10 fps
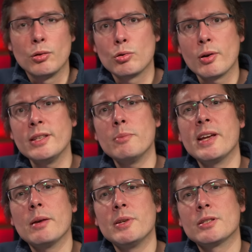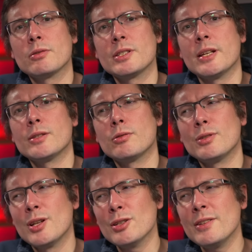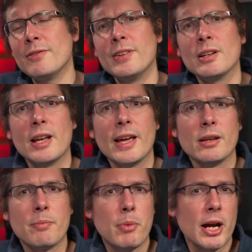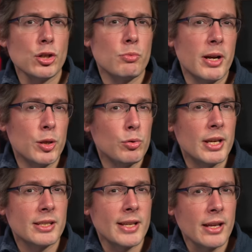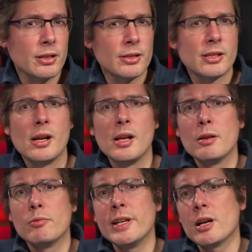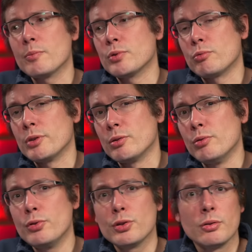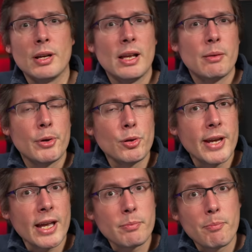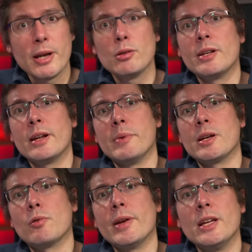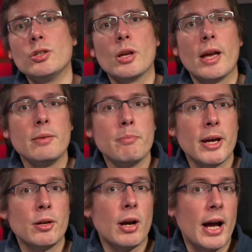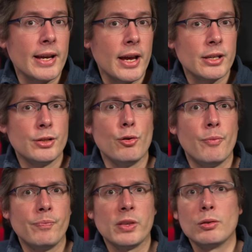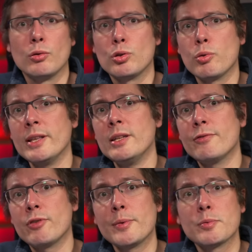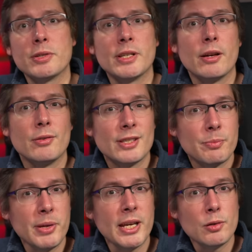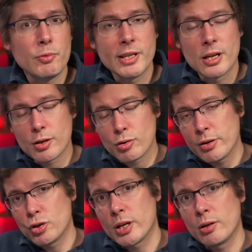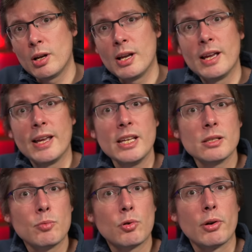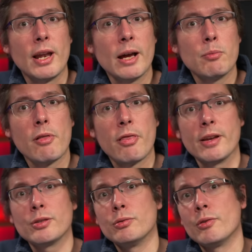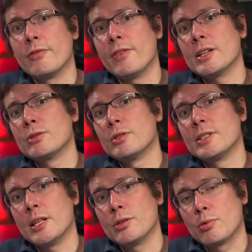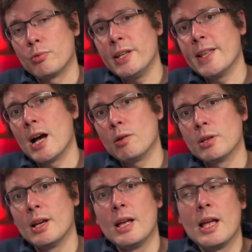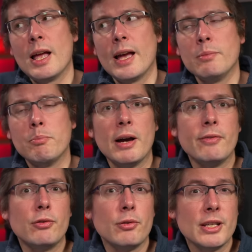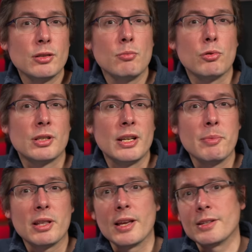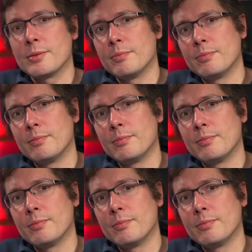The 20 megapixel sensor doesn't feel like much by today's standards when it comes to resolution, but you get better dynamic range and better high ISO. The 20 frames per second speed with the electronic shutter is more reliable thanks to the faster sensor readout, and buffer is almost limitless.